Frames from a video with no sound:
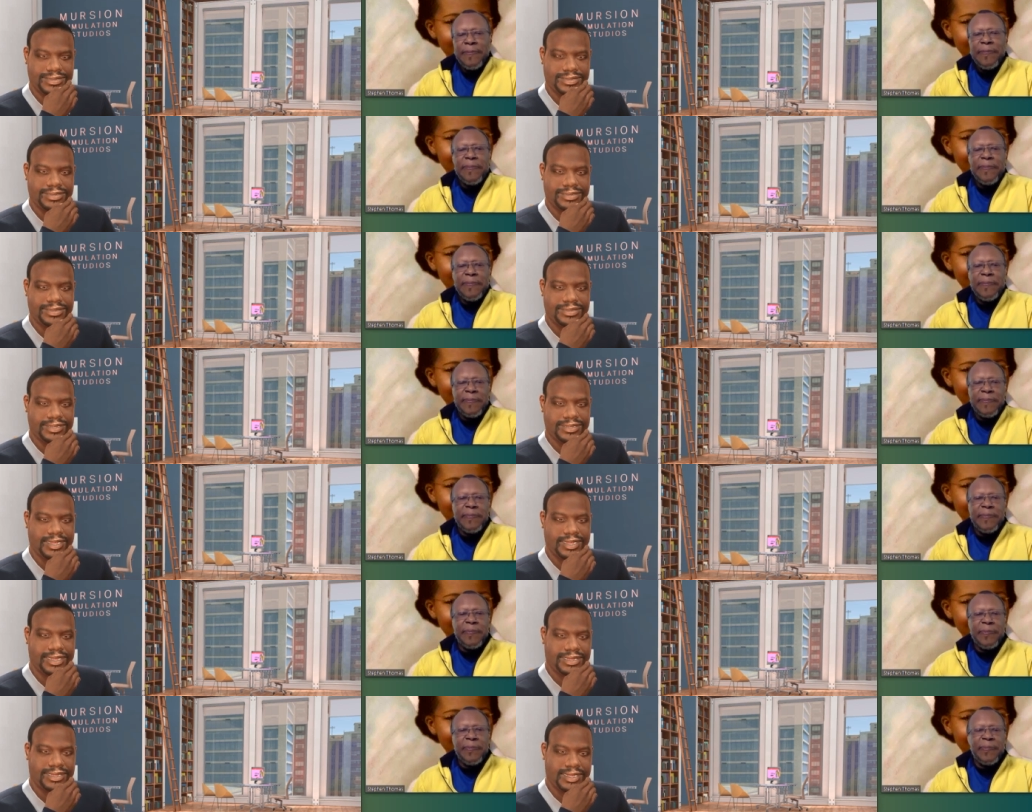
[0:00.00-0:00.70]

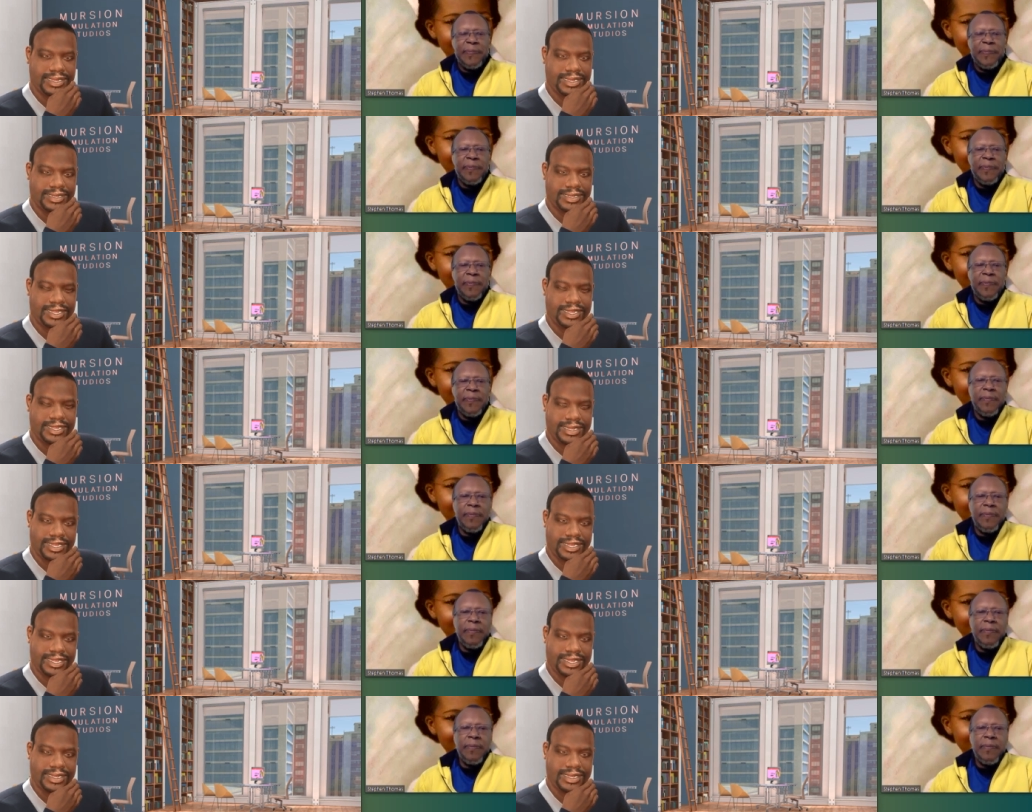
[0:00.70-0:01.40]
Speaker 1: Mm-hmm.
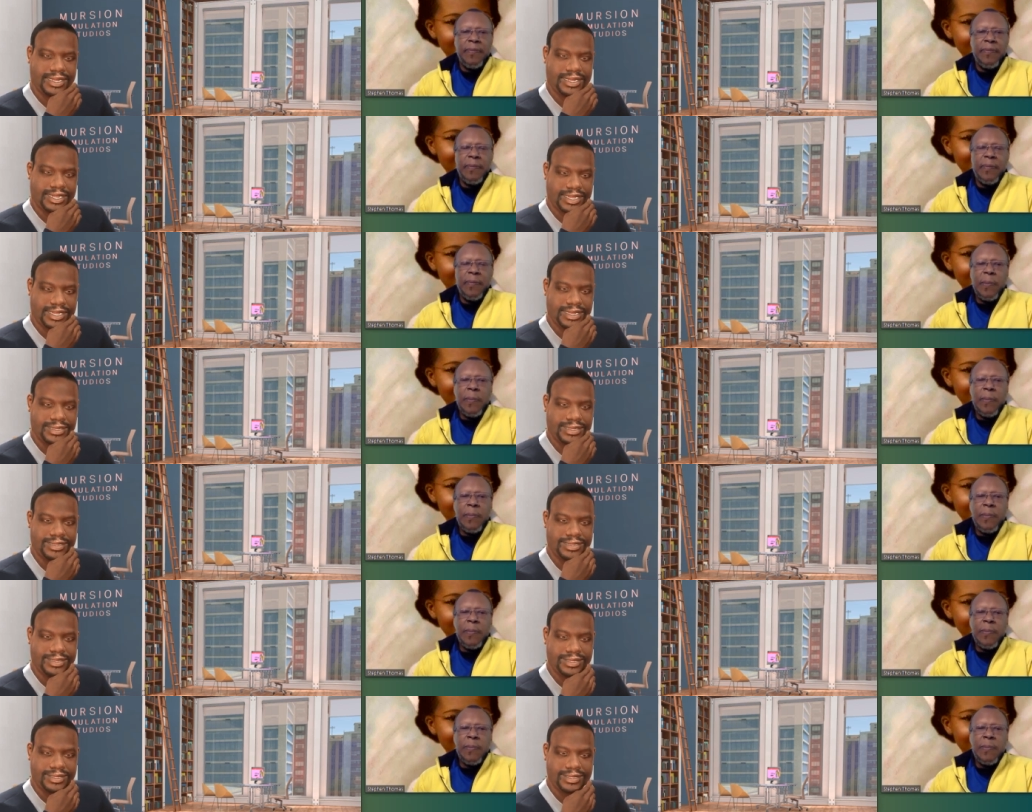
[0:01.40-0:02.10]
Interesting, because the
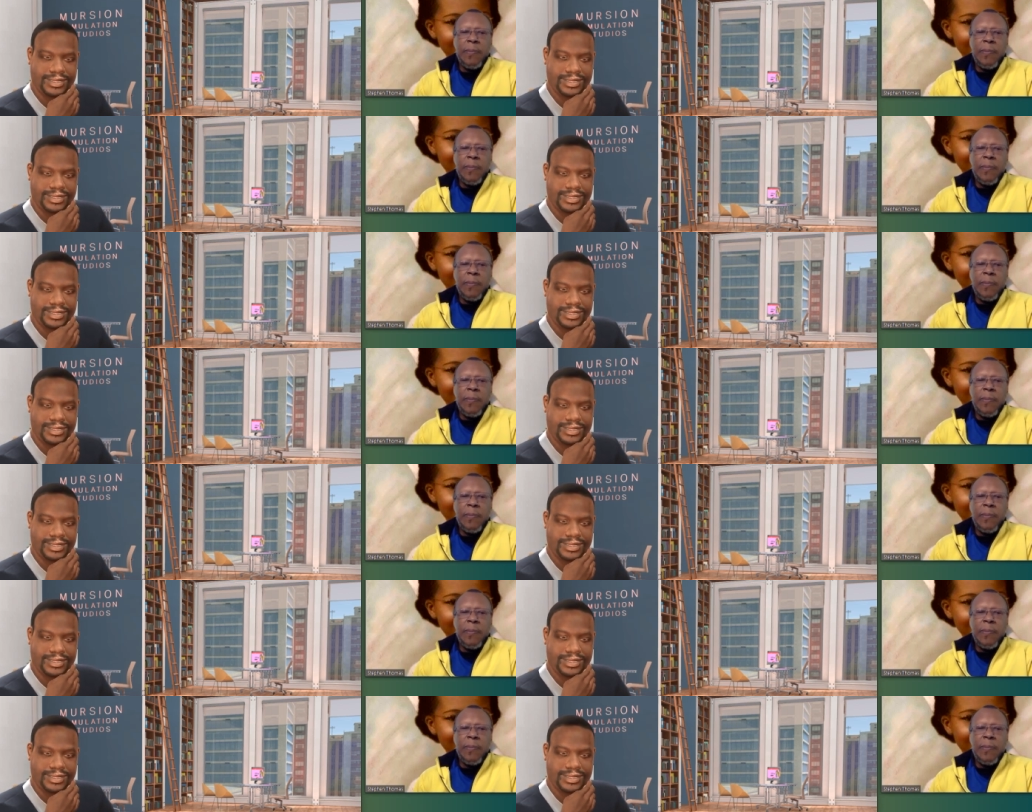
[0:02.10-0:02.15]
only